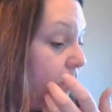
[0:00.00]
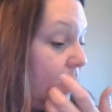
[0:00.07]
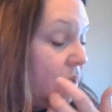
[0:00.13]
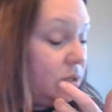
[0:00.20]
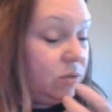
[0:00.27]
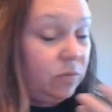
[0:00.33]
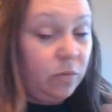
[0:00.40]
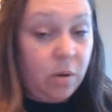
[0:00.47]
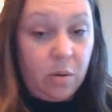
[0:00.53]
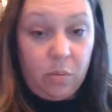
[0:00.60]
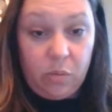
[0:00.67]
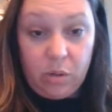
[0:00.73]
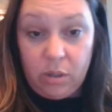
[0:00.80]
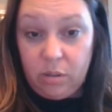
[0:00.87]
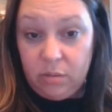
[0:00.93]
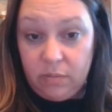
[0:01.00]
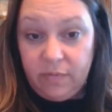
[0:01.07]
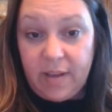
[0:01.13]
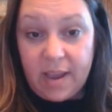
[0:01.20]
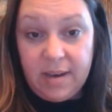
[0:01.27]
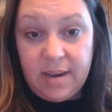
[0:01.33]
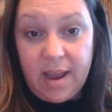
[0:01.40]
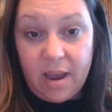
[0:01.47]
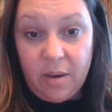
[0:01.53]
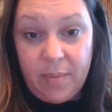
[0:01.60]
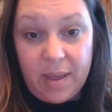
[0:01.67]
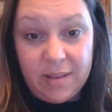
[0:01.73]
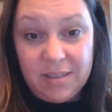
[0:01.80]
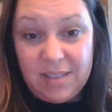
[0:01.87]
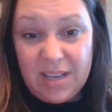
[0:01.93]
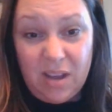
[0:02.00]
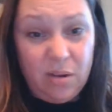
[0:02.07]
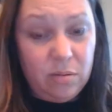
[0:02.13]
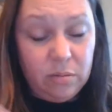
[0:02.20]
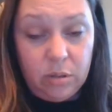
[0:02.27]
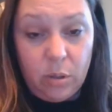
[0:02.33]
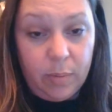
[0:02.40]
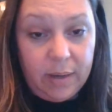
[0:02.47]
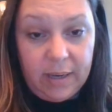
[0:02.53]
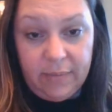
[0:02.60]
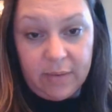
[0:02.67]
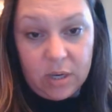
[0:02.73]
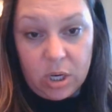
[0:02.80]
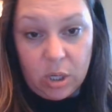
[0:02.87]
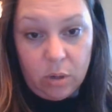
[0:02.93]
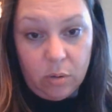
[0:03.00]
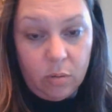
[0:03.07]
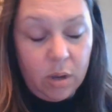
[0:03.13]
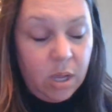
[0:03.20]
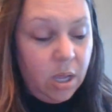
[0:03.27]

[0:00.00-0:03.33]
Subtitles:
much of what we're finding out about the cell, nobody even knew.